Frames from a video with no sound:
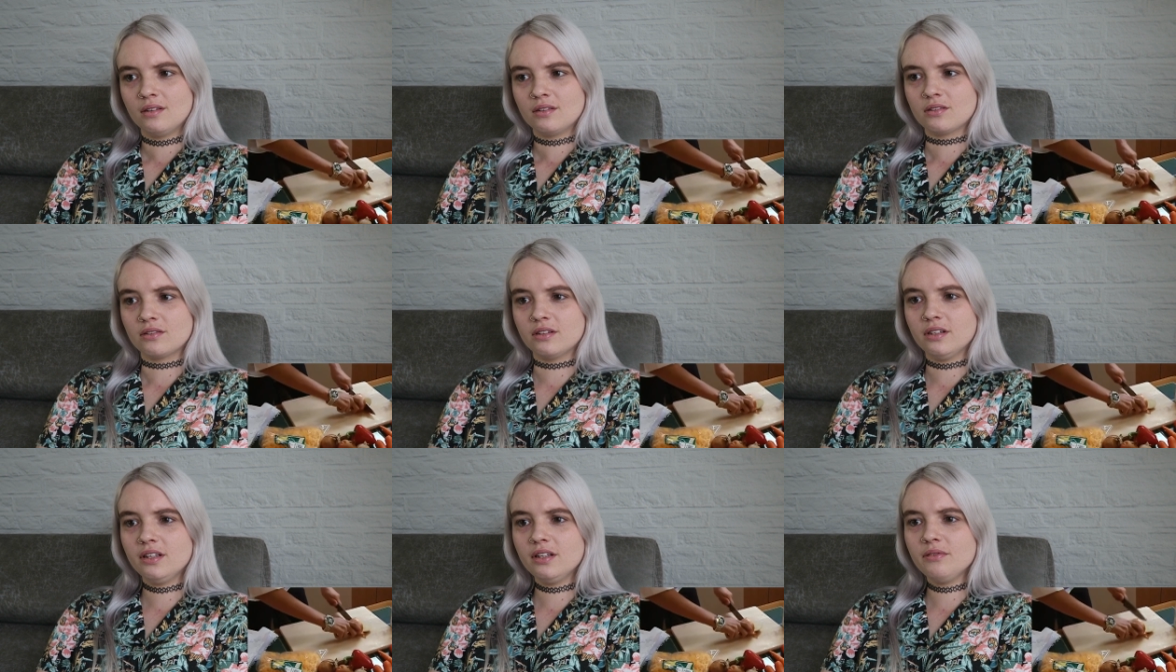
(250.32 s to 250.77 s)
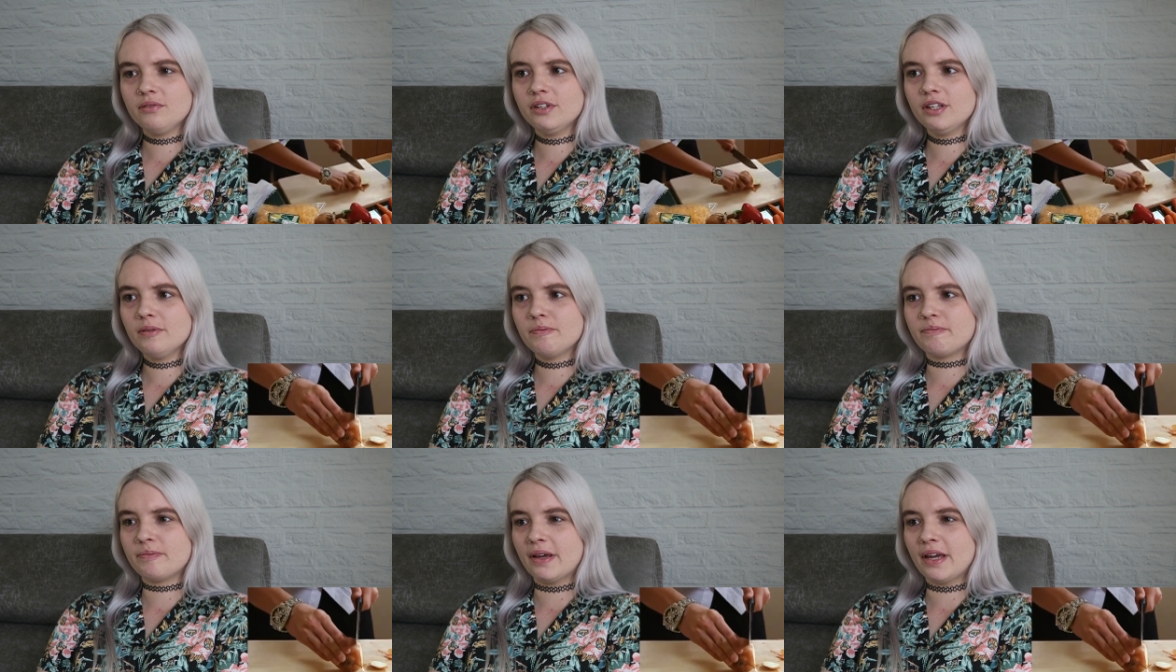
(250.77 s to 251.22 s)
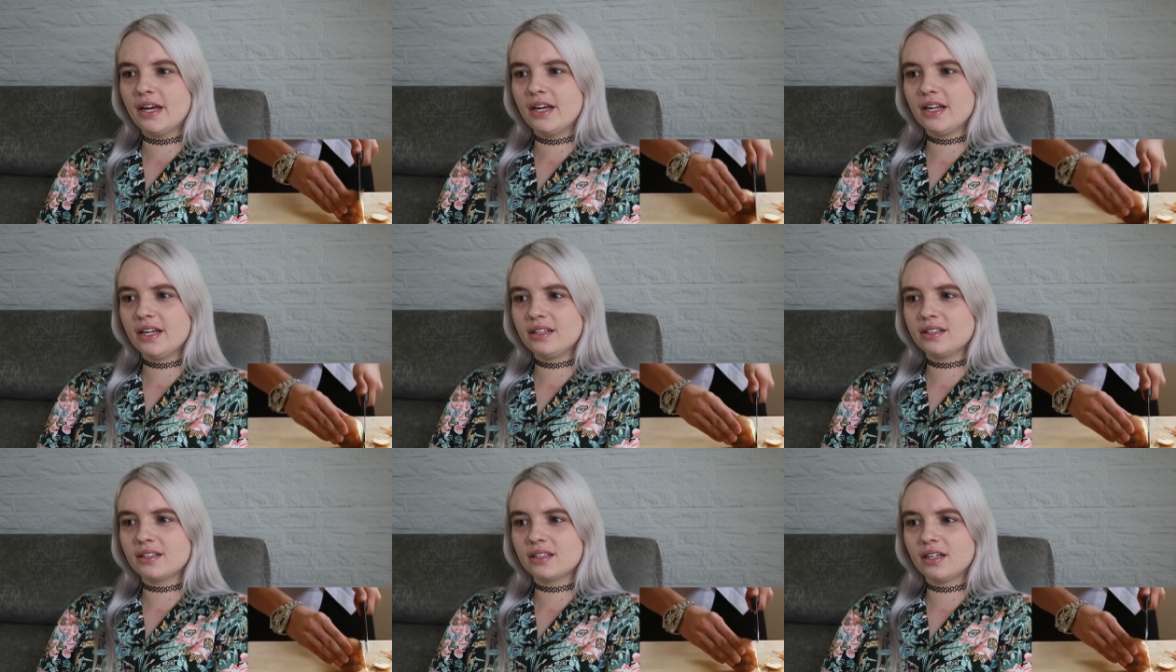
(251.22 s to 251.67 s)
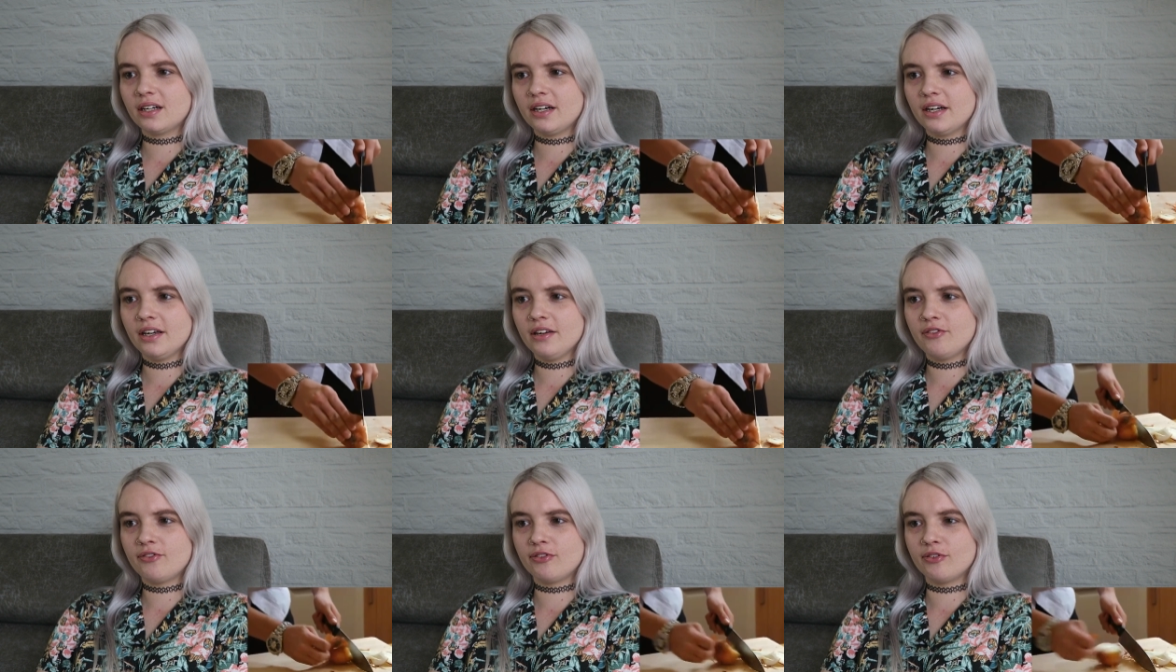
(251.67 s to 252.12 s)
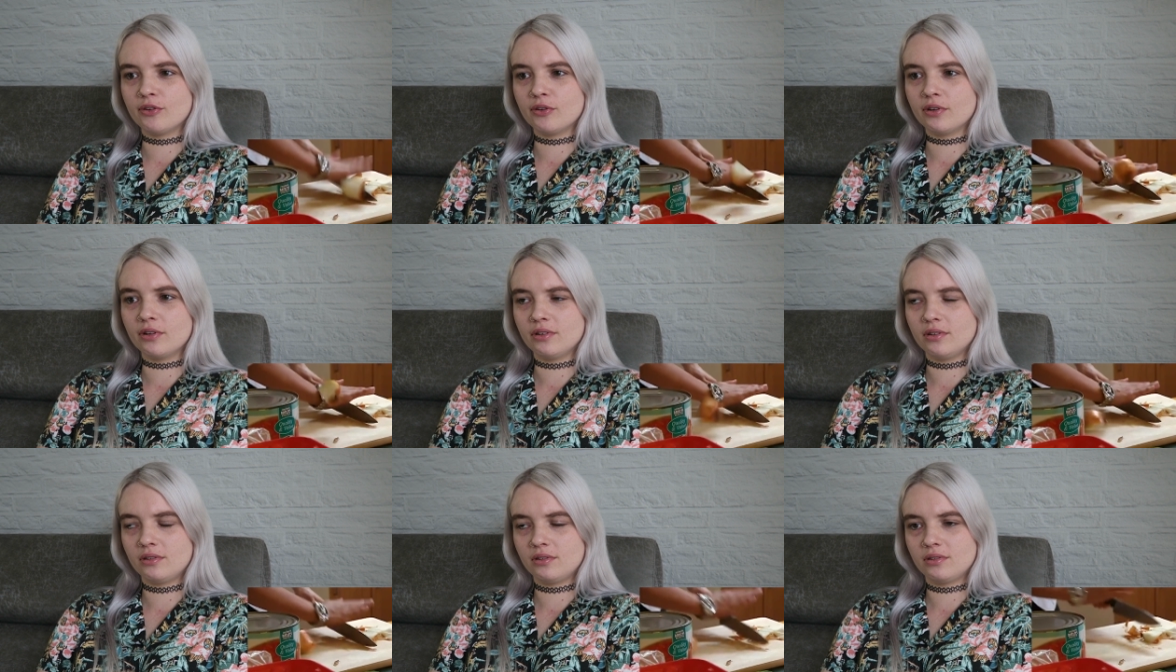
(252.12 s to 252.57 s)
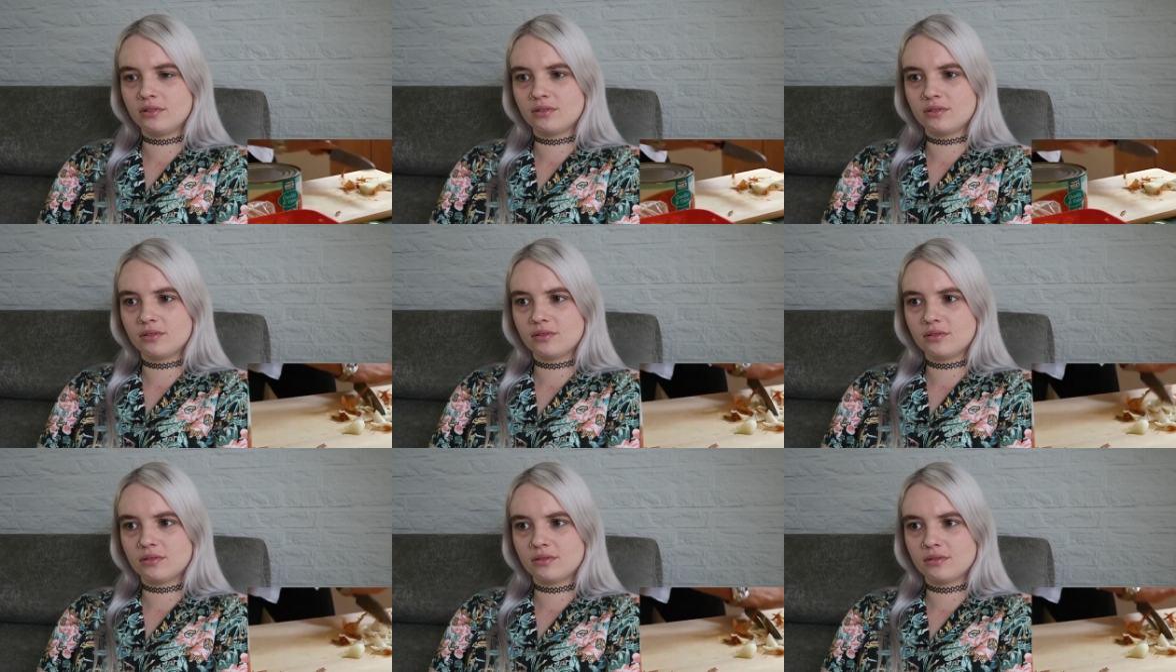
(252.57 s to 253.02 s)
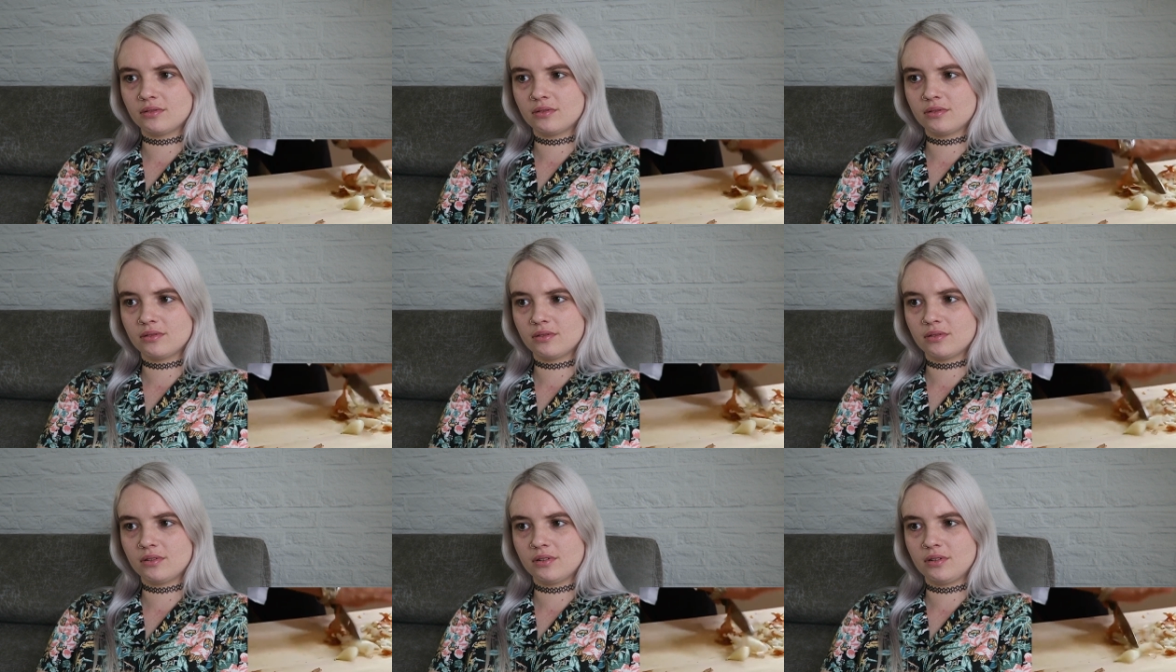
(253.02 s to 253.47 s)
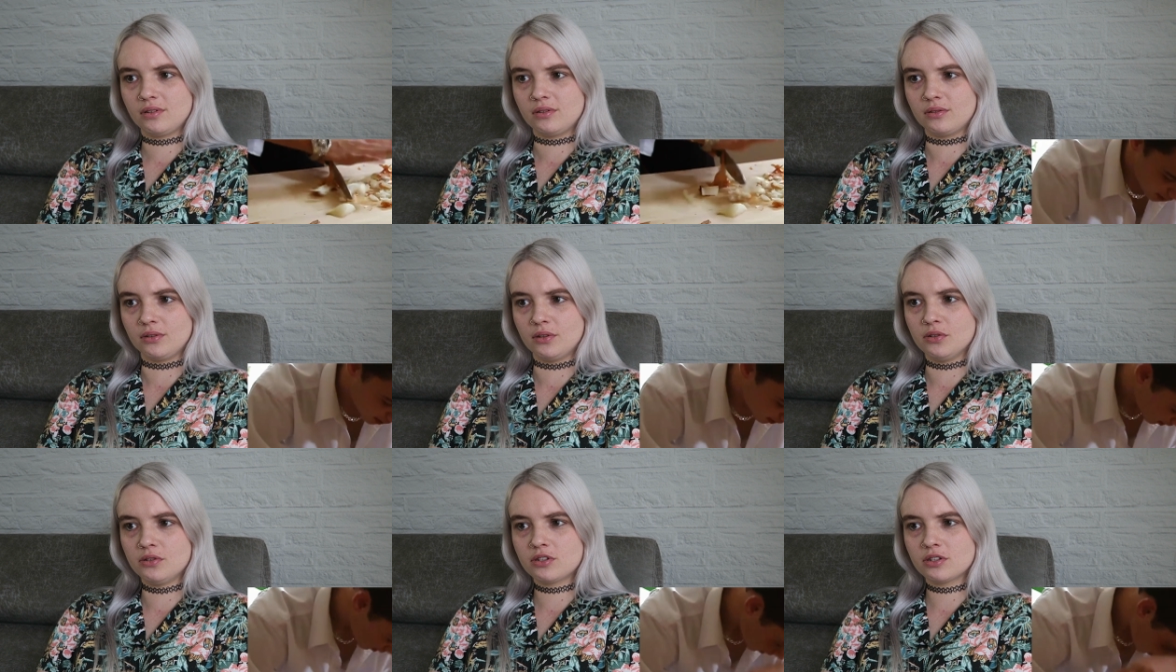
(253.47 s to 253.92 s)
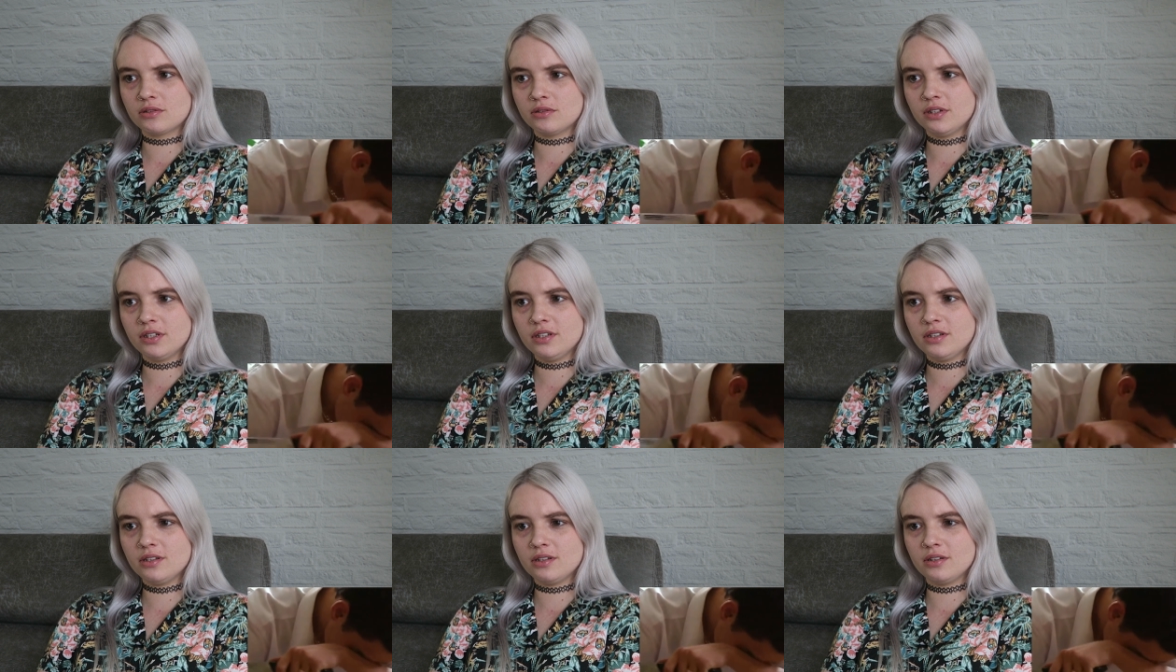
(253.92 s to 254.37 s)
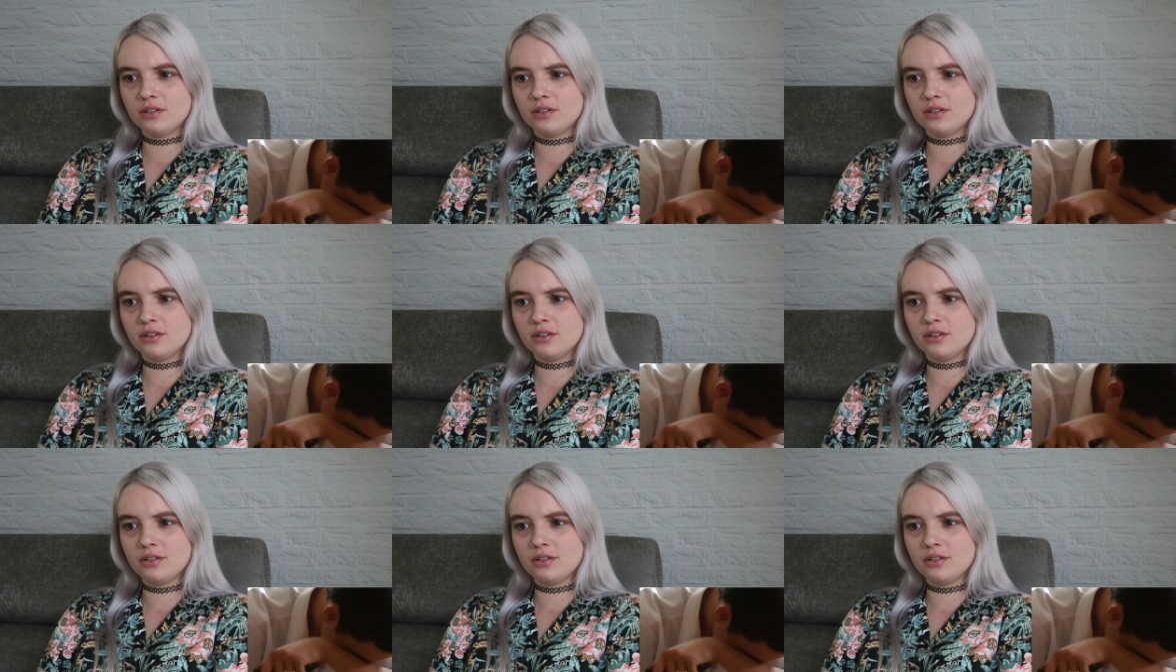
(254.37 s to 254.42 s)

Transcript: So did he really pay that guy for grocery?